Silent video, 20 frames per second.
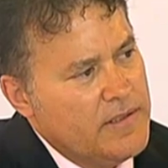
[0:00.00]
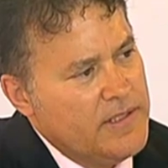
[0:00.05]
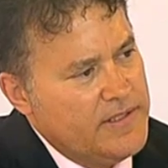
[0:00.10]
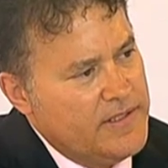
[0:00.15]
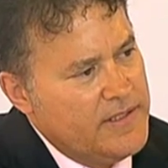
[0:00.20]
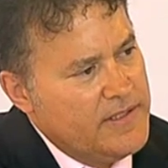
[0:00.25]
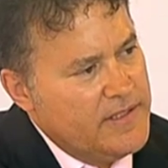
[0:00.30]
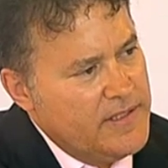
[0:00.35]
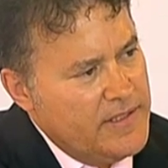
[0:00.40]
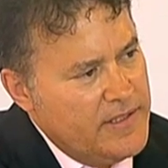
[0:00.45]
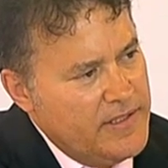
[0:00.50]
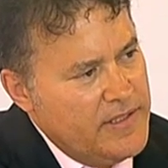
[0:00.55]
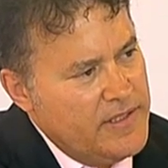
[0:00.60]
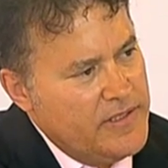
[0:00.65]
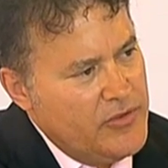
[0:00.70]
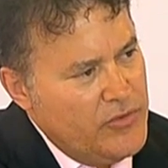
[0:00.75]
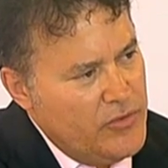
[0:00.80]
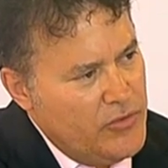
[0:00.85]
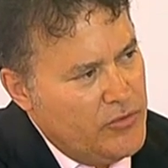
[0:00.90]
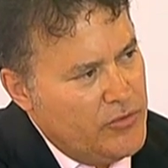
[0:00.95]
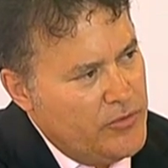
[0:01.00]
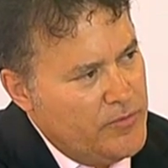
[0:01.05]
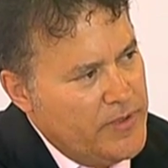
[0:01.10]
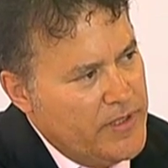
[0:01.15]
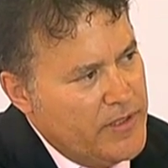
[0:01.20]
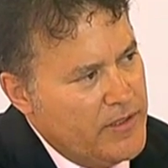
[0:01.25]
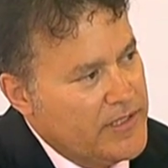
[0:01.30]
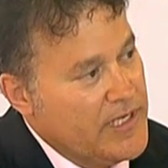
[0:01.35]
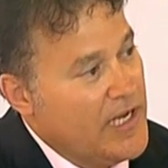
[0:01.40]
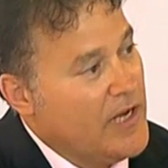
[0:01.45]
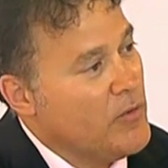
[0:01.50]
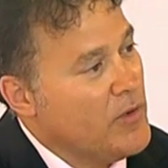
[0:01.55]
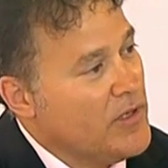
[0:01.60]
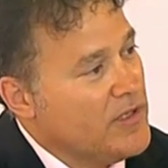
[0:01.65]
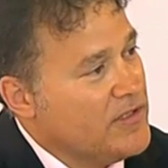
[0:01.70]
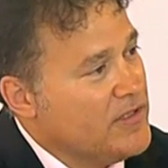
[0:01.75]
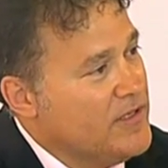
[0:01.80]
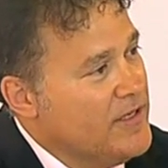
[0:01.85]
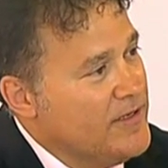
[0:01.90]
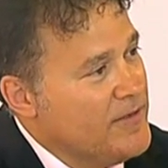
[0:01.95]
This is indeed new, because I
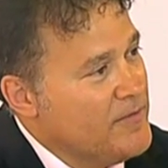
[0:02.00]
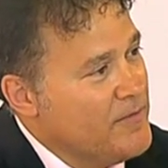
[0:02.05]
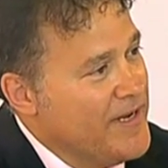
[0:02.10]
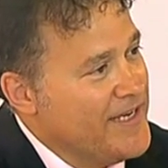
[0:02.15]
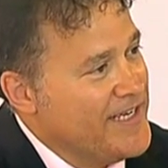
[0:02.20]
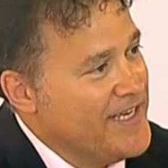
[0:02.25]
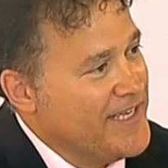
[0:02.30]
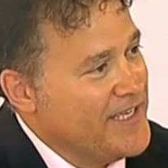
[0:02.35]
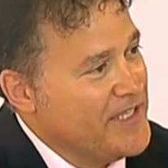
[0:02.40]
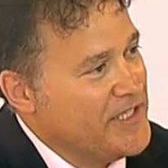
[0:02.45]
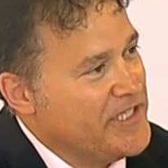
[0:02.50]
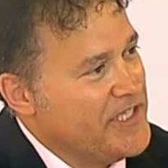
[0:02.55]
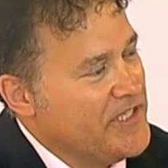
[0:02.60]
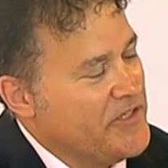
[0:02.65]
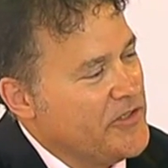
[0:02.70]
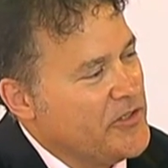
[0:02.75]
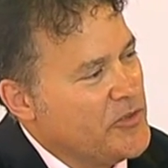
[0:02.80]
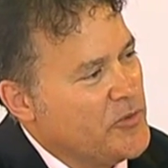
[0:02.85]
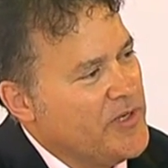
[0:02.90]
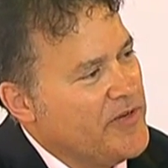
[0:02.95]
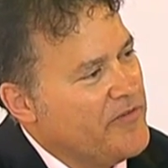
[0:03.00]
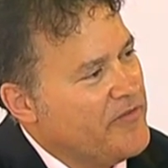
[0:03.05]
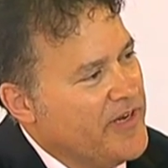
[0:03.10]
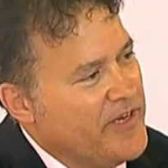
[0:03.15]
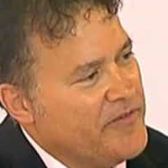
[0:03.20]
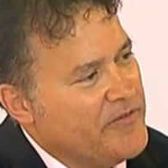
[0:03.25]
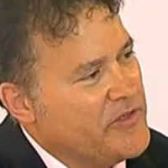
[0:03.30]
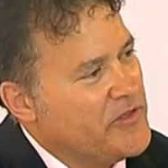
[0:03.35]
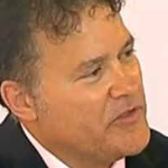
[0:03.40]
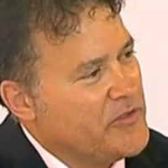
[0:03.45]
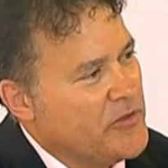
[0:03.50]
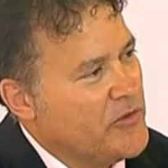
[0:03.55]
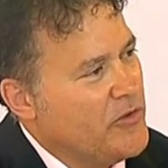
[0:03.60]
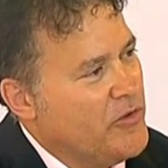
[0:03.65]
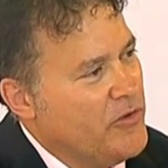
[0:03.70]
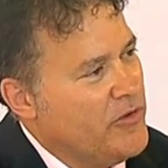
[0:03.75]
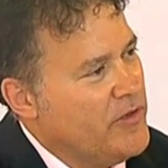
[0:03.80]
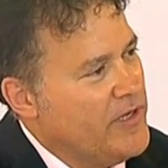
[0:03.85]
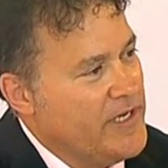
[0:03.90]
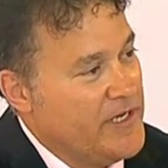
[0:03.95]
was a mining engineer 25 years
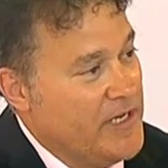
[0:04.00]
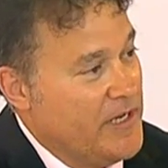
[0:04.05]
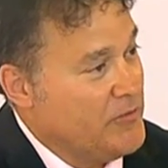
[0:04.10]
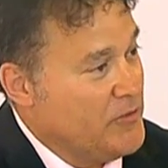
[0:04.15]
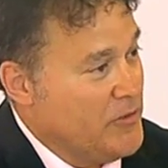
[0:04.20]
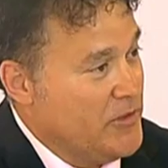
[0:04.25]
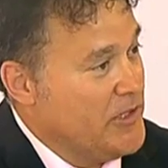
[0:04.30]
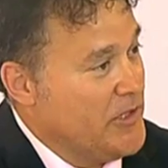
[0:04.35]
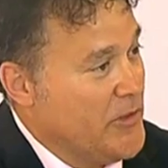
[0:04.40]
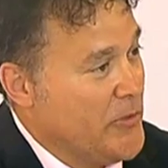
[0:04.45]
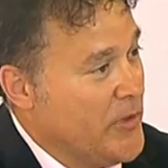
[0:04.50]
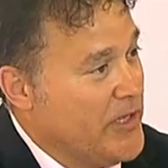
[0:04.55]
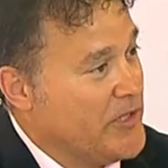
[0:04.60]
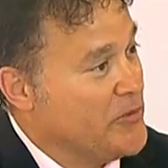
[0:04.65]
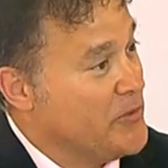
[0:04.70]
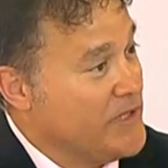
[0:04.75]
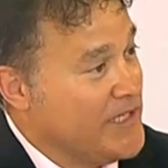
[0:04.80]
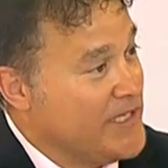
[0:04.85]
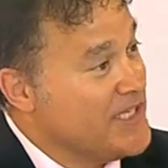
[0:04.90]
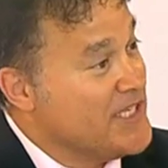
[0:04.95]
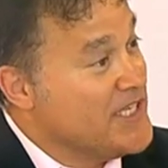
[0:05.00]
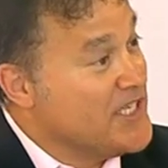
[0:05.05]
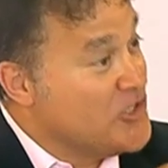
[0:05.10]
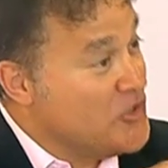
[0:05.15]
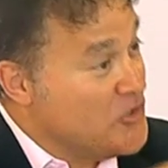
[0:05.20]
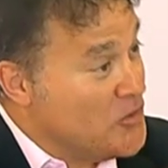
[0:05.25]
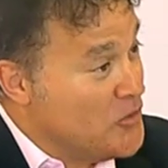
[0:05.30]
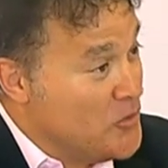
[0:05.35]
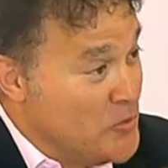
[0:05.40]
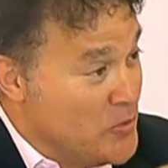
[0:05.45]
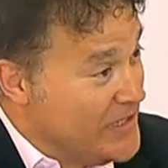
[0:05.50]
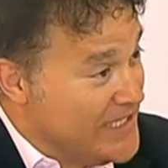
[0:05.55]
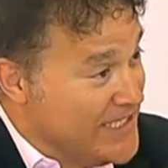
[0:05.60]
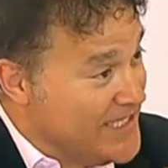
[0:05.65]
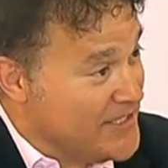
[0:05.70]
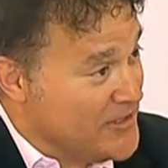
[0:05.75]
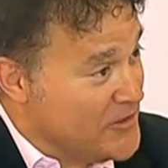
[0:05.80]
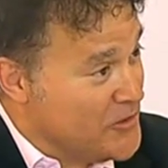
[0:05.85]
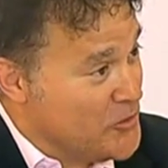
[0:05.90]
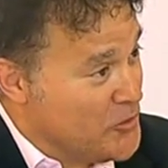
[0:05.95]
ago, and you're absolutely right, we
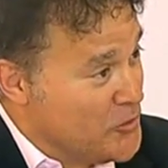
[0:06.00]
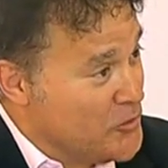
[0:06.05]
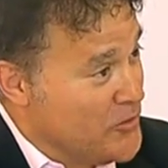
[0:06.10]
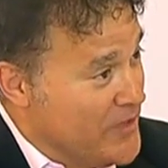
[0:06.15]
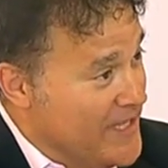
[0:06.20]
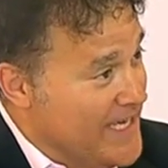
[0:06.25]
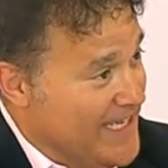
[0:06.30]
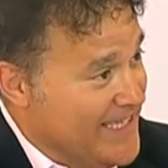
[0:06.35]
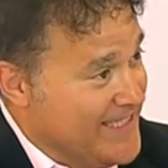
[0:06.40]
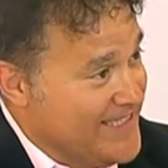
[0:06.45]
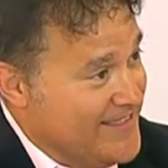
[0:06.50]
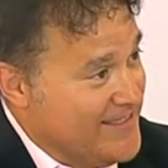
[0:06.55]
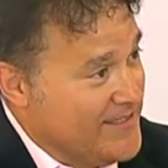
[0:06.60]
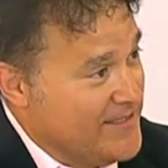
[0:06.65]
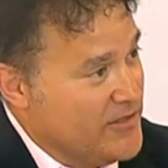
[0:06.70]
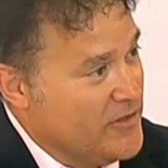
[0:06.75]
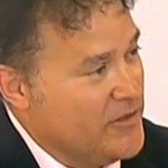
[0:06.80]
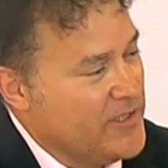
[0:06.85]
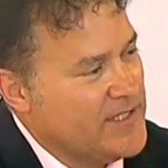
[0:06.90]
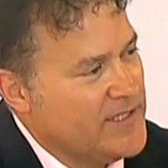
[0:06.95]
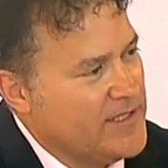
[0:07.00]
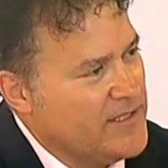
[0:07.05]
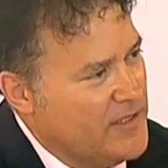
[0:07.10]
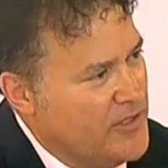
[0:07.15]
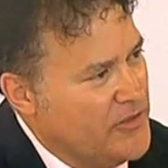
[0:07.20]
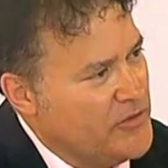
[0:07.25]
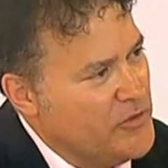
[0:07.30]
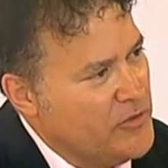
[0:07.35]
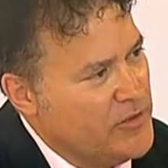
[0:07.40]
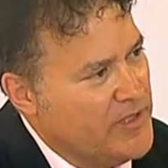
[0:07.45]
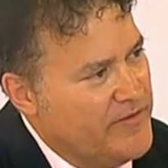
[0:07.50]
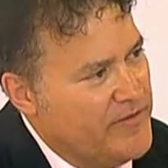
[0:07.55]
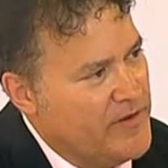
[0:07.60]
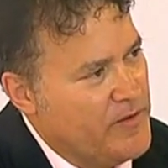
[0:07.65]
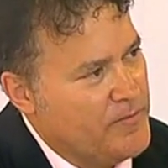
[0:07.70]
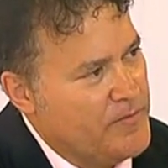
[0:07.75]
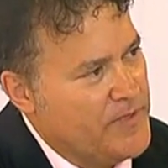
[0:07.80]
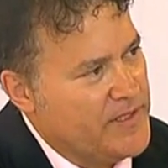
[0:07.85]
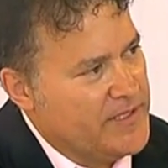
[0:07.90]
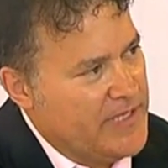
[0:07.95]
didn't do that. So it's a new
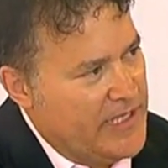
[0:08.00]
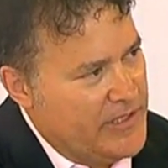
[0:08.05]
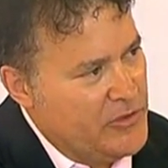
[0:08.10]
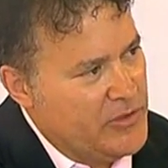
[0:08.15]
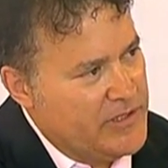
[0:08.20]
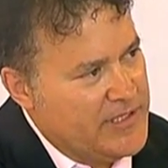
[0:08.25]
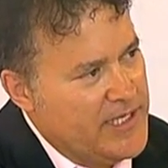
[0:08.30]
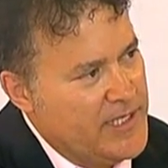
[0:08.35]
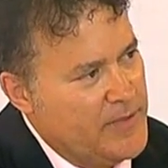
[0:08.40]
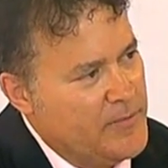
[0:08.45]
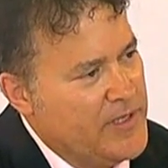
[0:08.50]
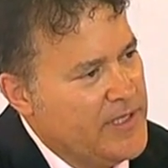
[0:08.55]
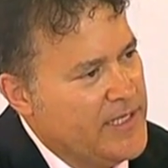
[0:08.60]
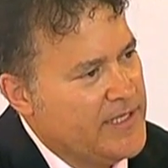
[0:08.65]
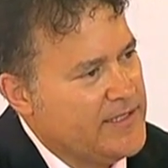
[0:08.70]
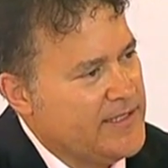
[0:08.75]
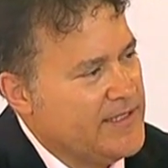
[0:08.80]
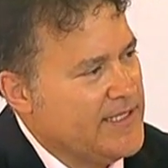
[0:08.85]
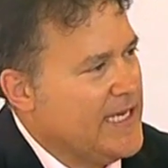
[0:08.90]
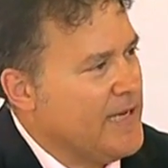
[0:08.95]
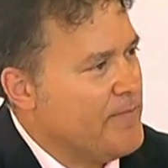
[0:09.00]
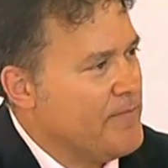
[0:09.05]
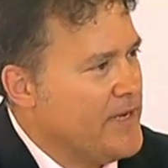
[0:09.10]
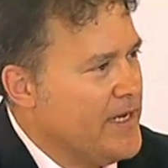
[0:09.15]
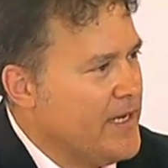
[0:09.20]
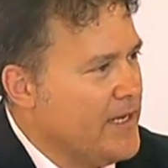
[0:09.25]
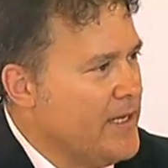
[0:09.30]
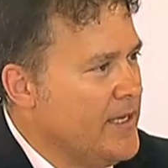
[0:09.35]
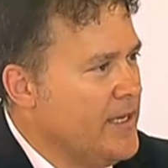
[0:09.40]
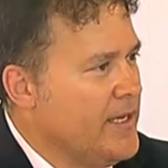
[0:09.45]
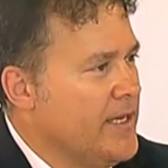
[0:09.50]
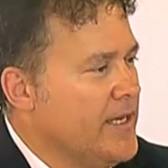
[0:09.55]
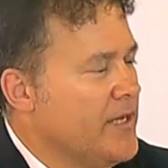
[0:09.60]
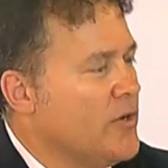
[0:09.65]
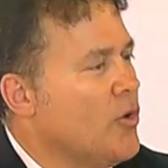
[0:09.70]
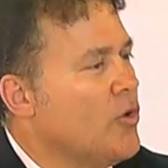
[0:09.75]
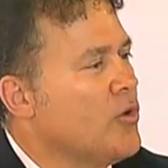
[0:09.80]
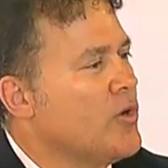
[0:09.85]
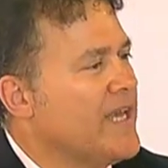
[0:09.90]
development, and you're telling me that it's happening in all